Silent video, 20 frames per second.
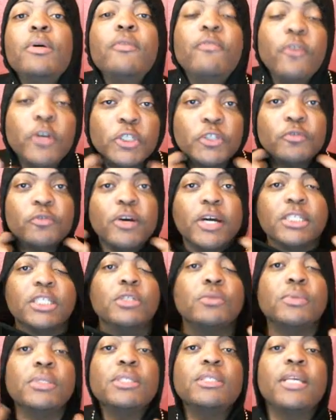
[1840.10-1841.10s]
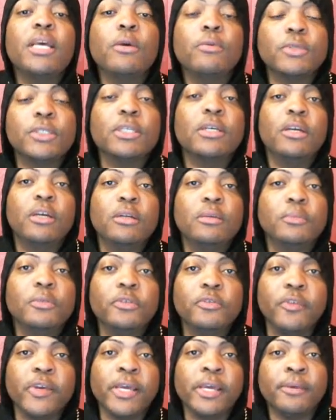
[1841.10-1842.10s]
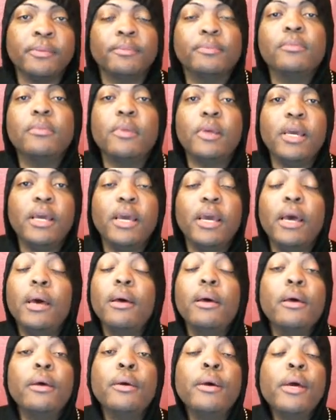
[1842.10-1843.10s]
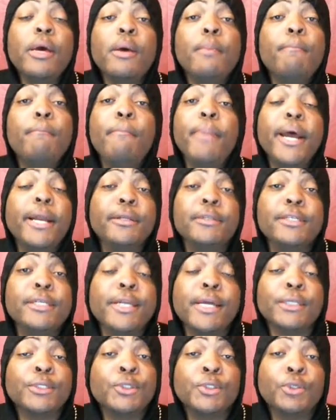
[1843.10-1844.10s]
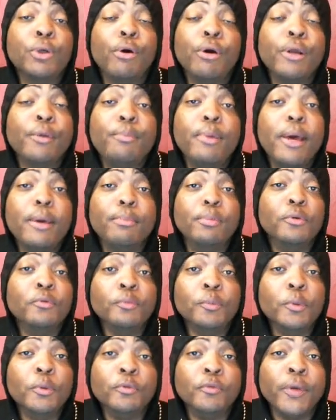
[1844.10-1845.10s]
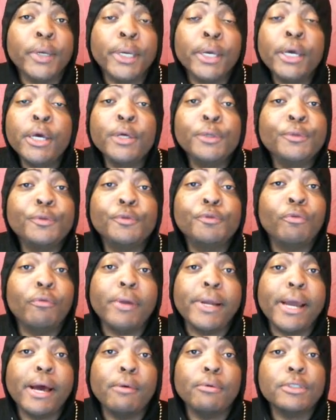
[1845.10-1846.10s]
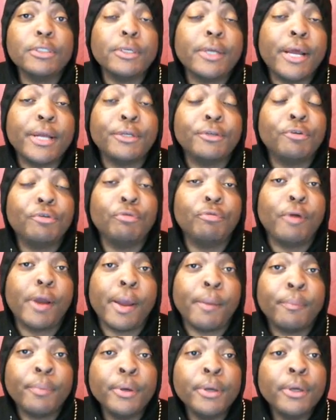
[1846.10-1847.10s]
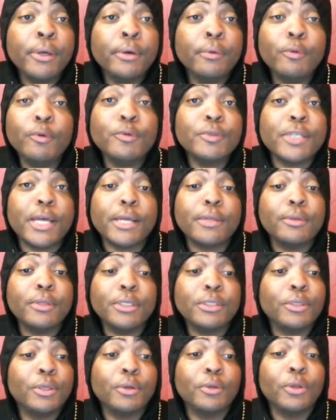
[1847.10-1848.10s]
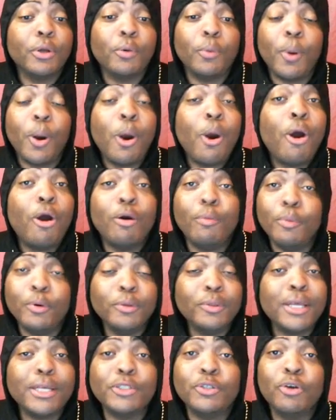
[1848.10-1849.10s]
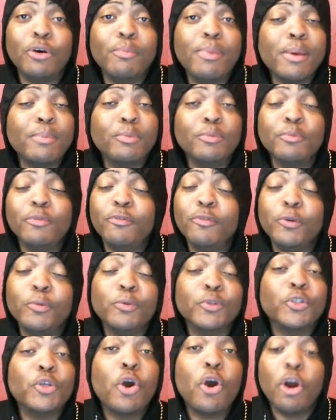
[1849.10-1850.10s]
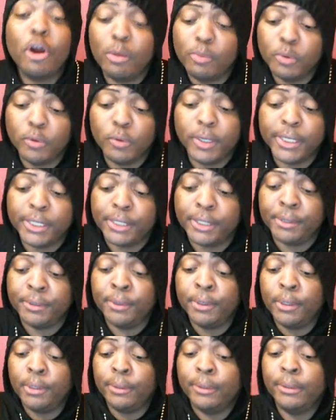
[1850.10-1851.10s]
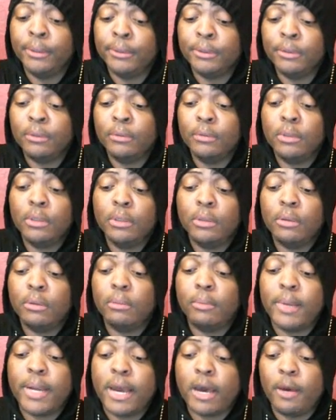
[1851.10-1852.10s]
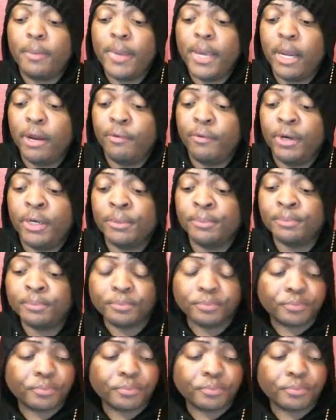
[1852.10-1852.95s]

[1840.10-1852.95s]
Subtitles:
First of all, I just want to say it was a good movie. Better than that Salt and Pepper movie. 3 hours of that crap. Who was that? The horrible. That Salt and Pepper movie was horrible, honey. Now I'm hearing...